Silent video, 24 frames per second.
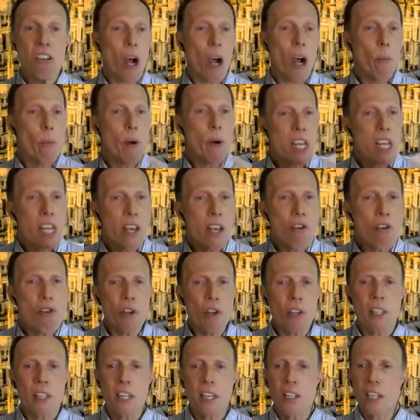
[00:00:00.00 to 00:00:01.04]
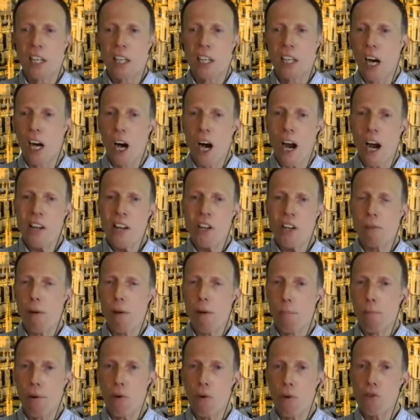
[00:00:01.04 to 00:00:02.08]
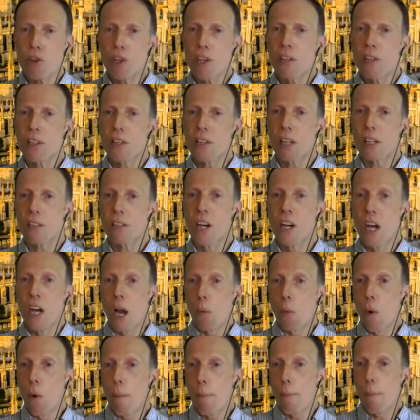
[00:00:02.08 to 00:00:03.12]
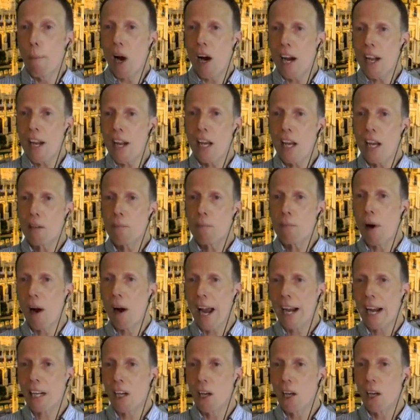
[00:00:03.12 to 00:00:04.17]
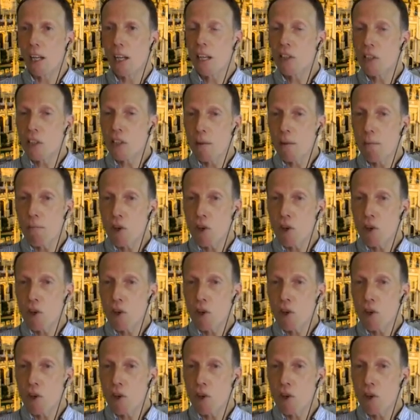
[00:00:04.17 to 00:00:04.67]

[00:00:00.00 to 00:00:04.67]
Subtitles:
we used these kind of approaches that were pioneered by our colleagues in